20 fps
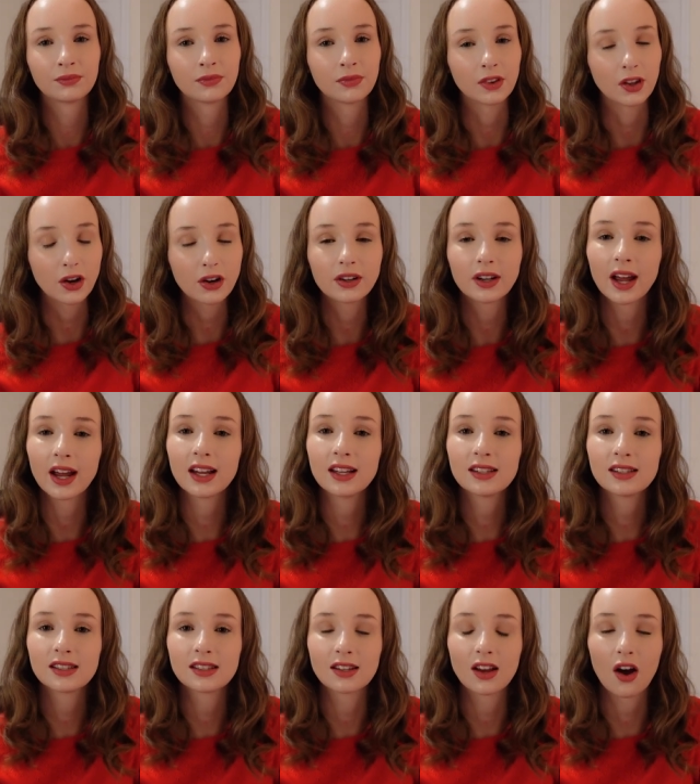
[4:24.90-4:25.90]
look
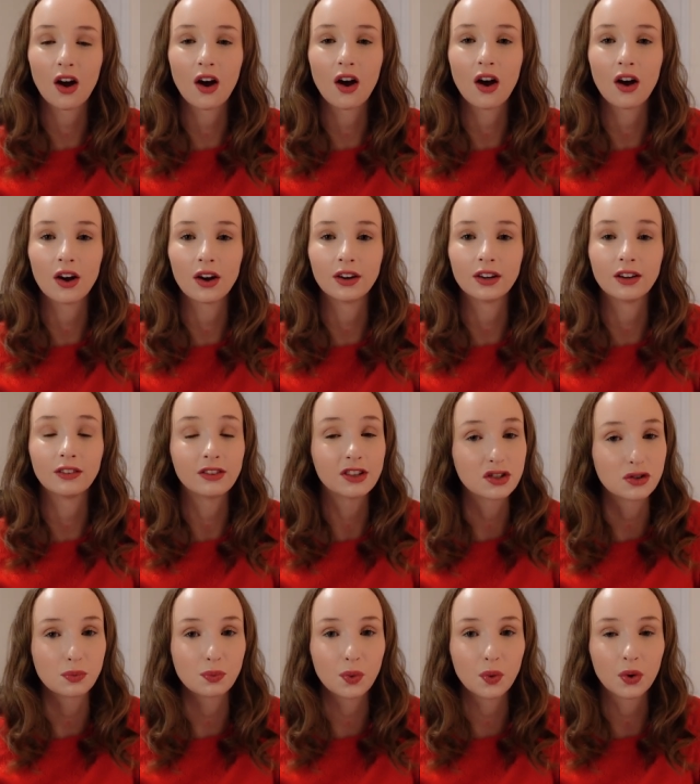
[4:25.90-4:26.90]
nice on a
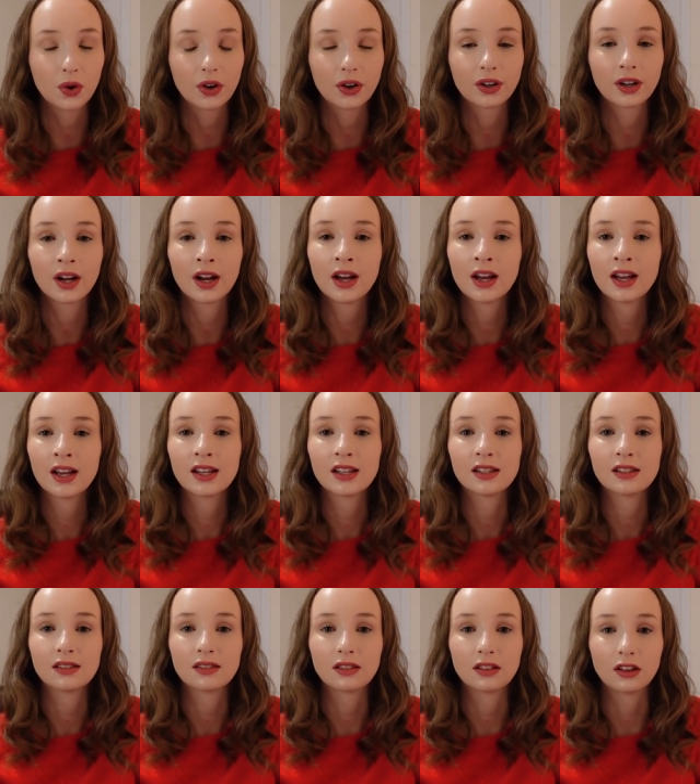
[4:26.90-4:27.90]
vision board,
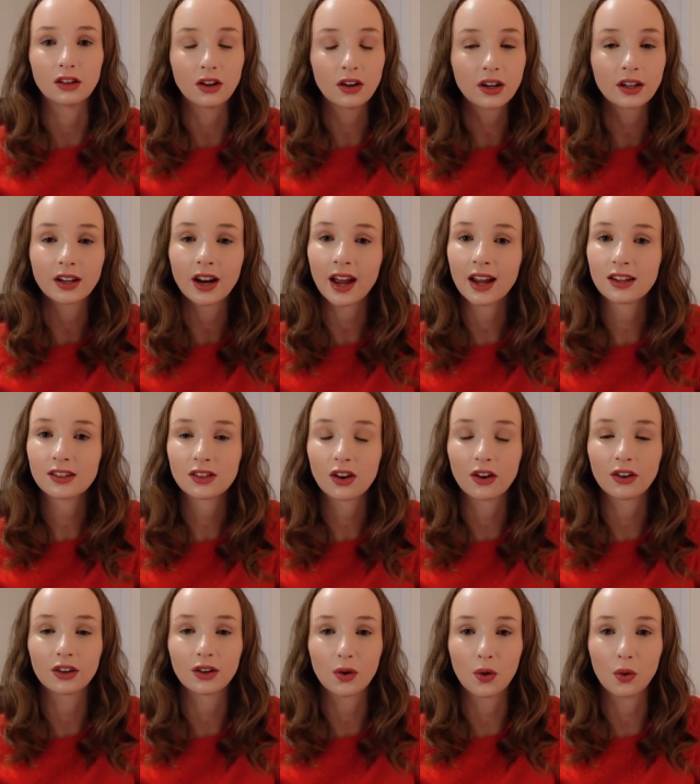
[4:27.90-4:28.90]
look nice
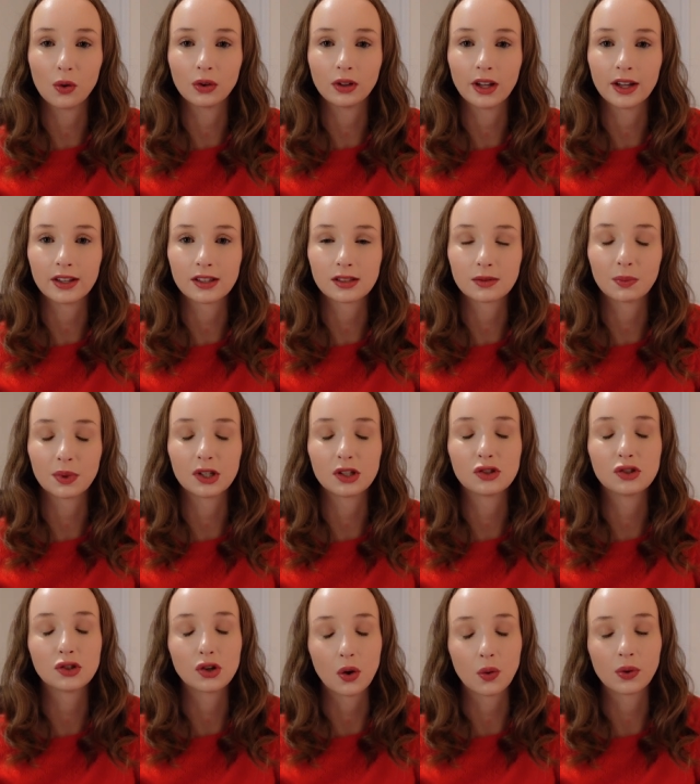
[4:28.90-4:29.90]
on a goal list, but
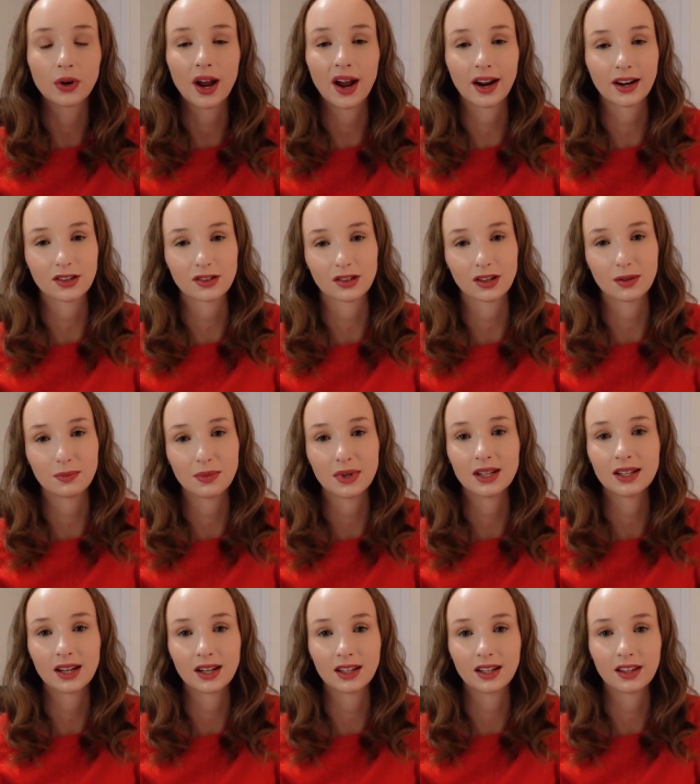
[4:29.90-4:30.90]
don't actually
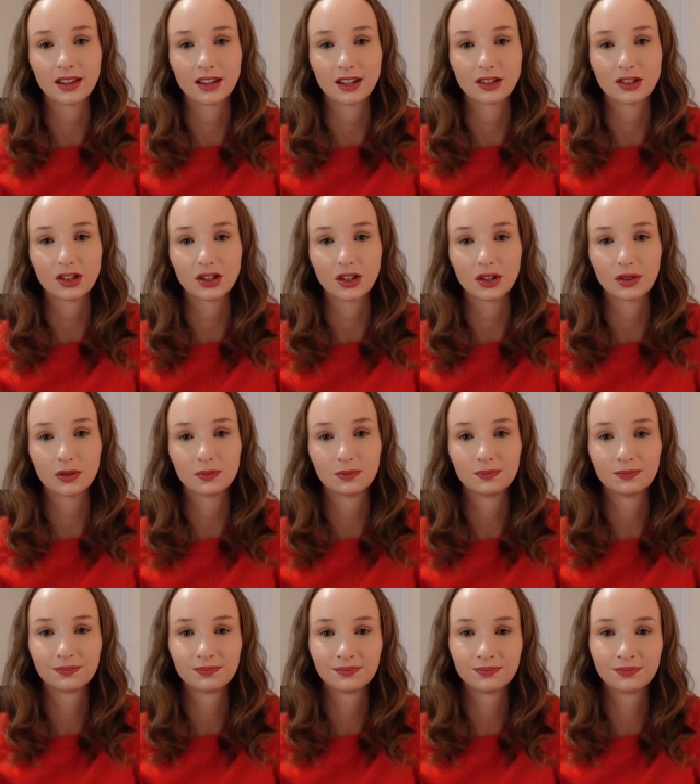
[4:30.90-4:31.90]
mean anything to you.
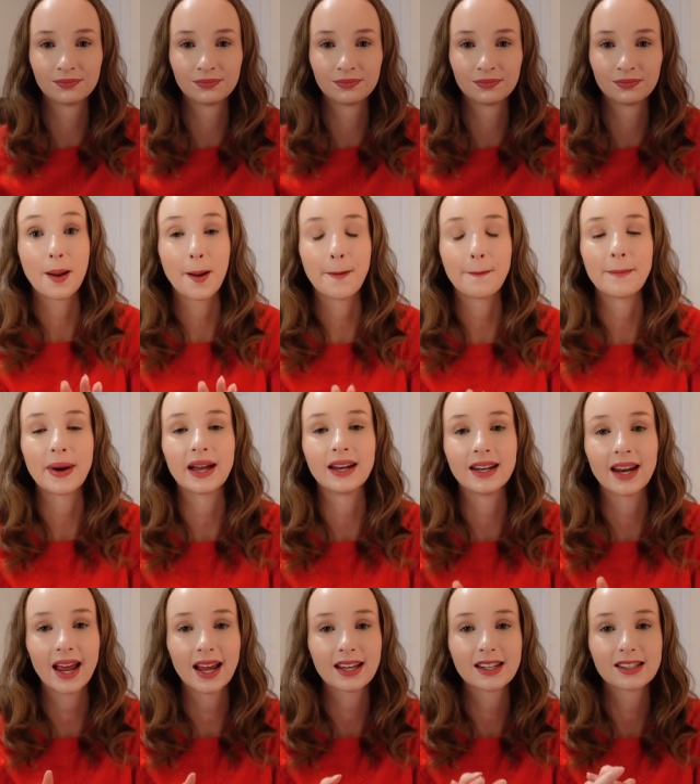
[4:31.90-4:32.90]
My
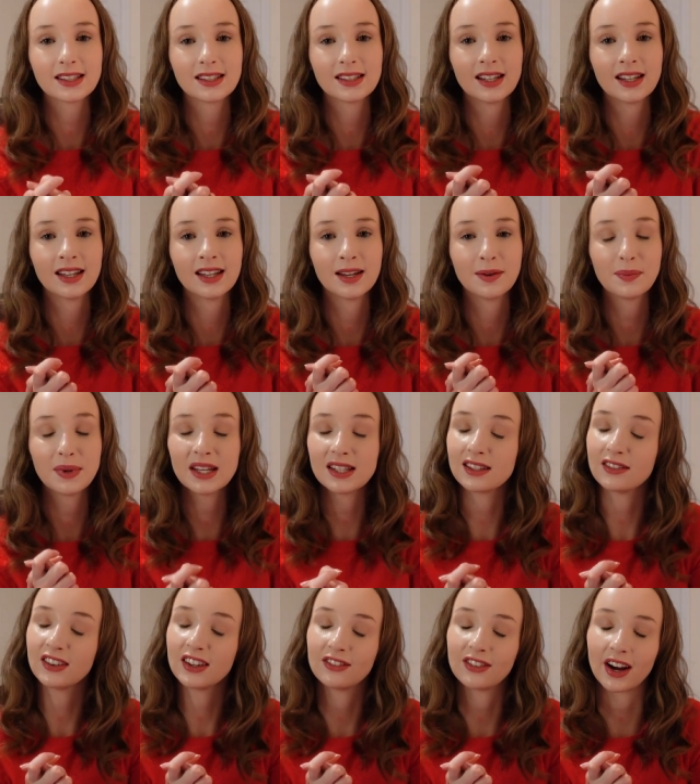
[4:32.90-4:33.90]
next
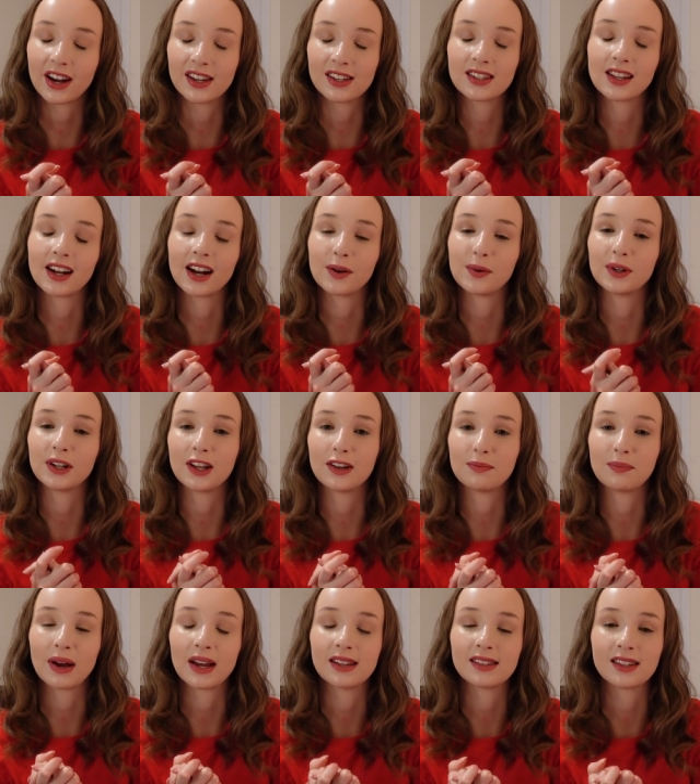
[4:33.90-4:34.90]
piece of advice that I would
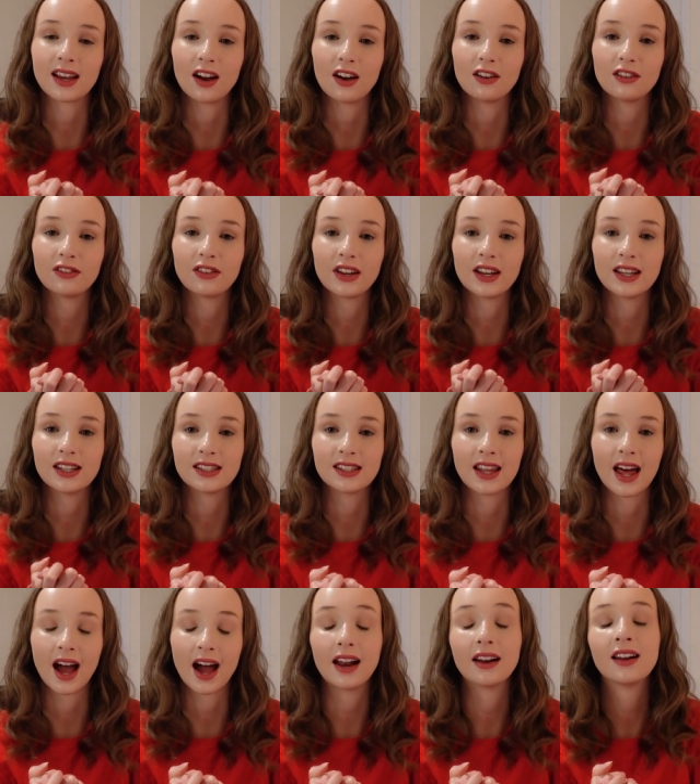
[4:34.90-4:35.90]
give myself is
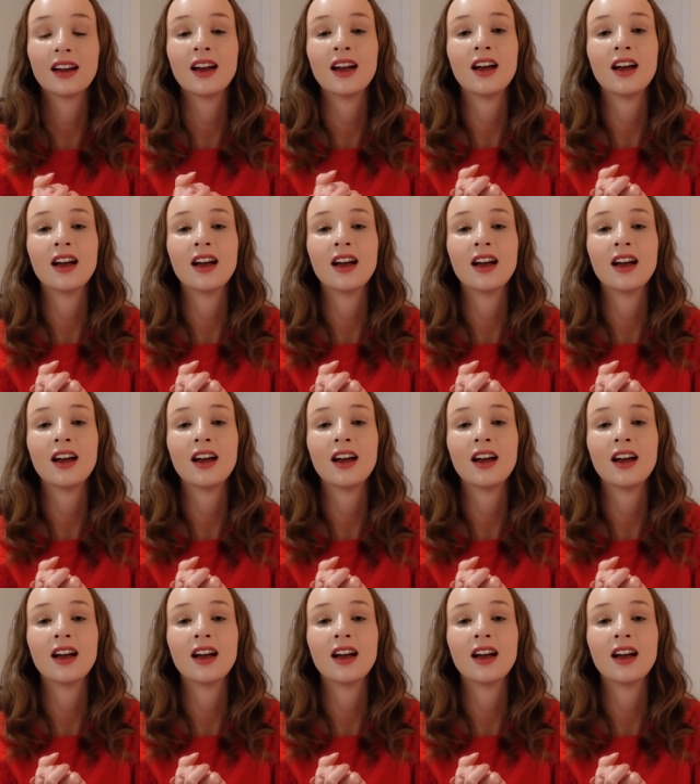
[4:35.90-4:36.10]
that